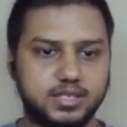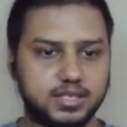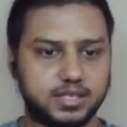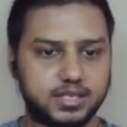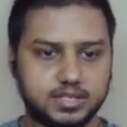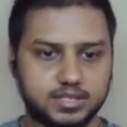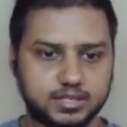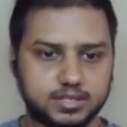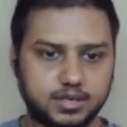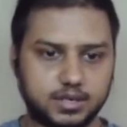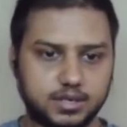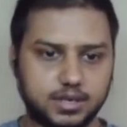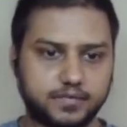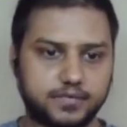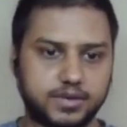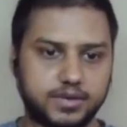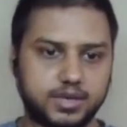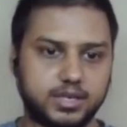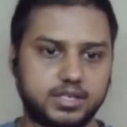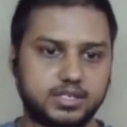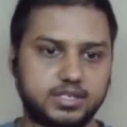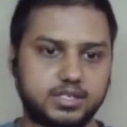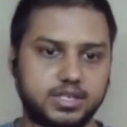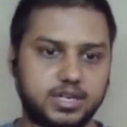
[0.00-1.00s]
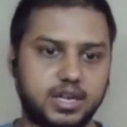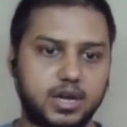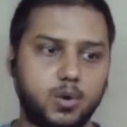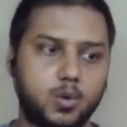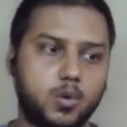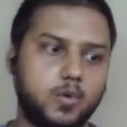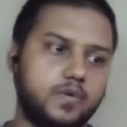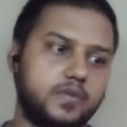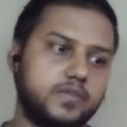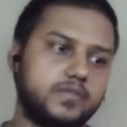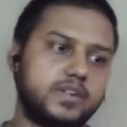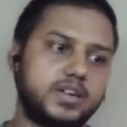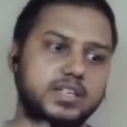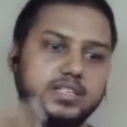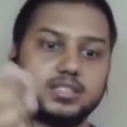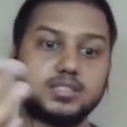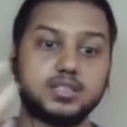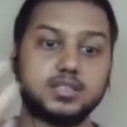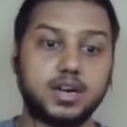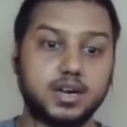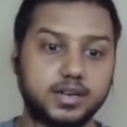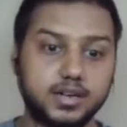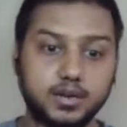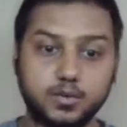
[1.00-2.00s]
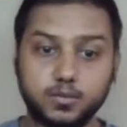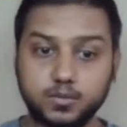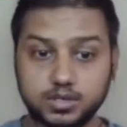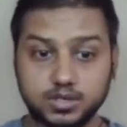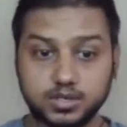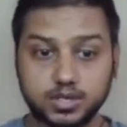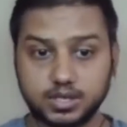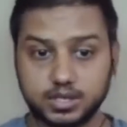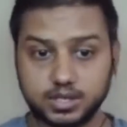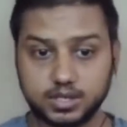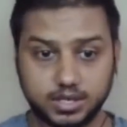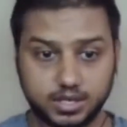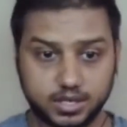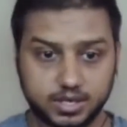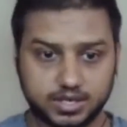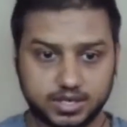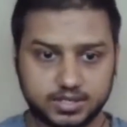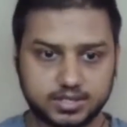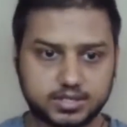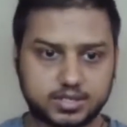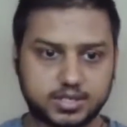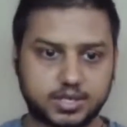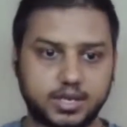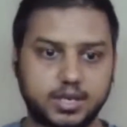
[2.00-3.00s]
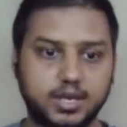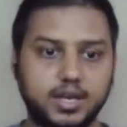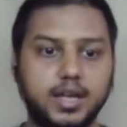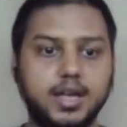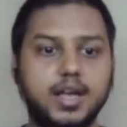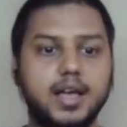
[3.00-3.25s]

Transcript: jenkins certification however when i started working in the industry